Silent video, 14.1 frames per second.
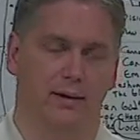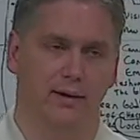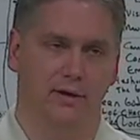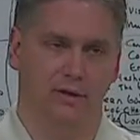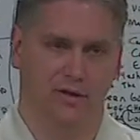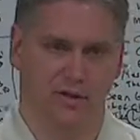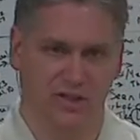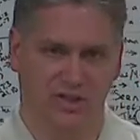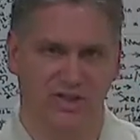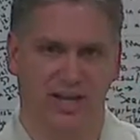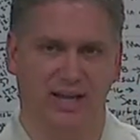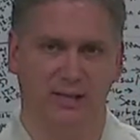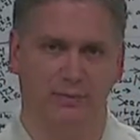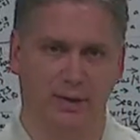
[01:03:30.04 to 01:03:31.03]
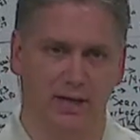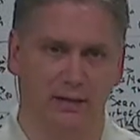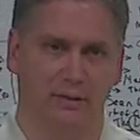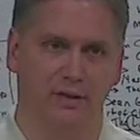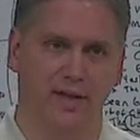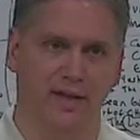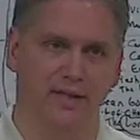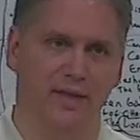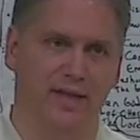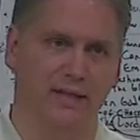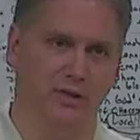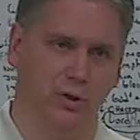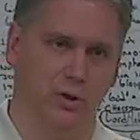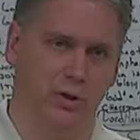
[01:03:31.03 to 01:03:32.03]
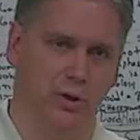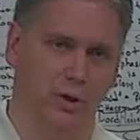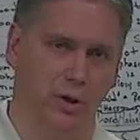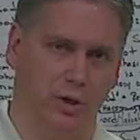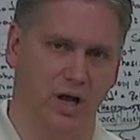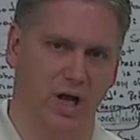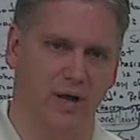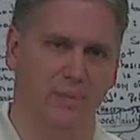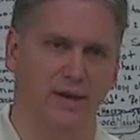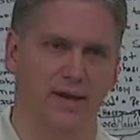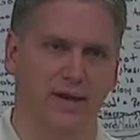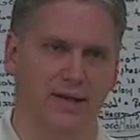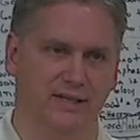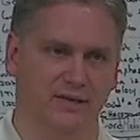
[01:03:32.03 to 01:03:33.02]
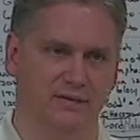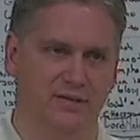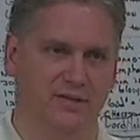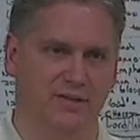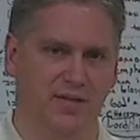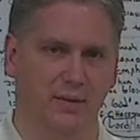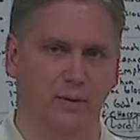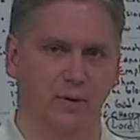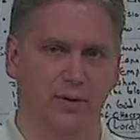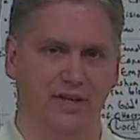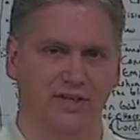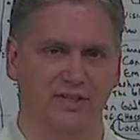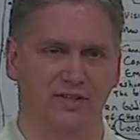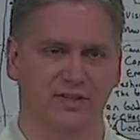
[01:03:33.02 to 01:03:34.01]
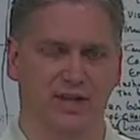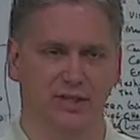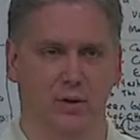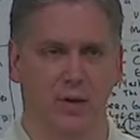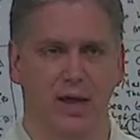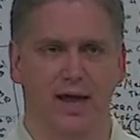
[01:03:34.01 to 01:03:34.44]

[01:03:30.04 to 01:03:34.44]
she say it's Peter, but then they took her comment as if to say, well, that's his angel.